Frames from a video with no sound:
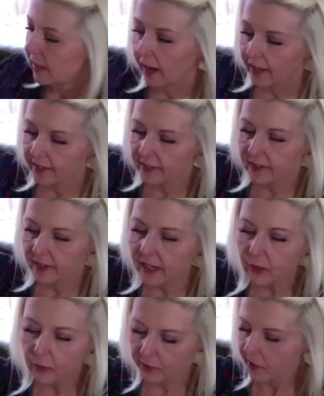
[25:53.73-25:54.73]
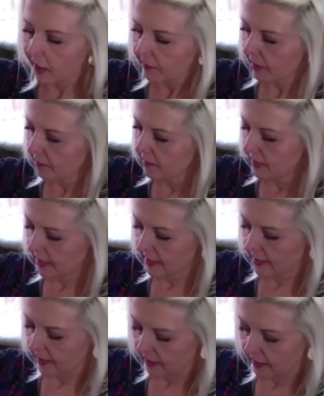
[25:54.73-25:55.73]
I think we might be
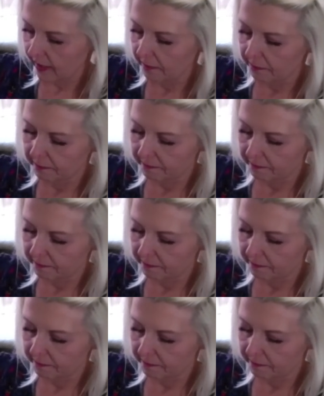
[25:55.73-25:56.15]
missing a